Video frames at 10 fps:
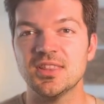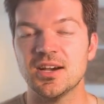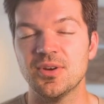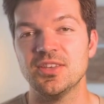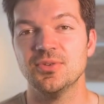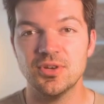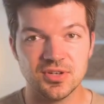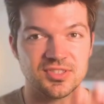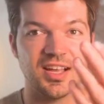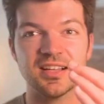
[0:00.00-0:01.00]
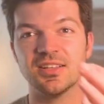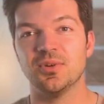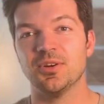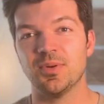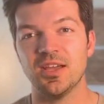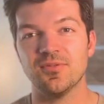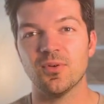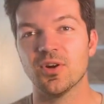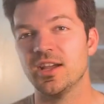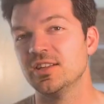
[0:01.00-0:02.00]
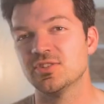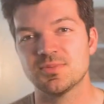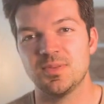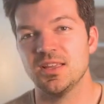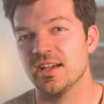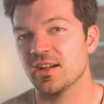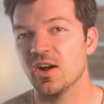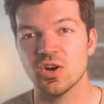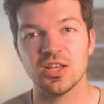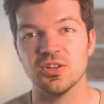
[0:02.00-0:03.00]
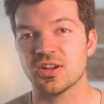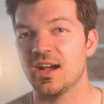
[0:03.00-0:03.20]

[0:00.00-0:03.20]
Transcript: That way, you know exactly what you're paying for, and just be like, okay, look,